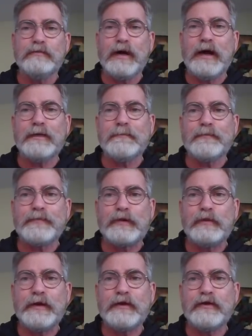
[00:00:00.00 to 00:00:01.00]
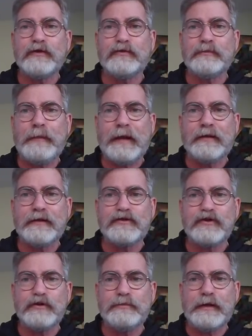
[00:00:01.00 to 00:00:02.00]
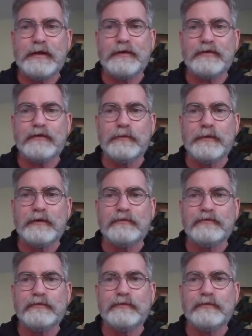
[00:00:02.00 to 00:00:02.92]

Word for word: but we use mainly Jude because it's a little bit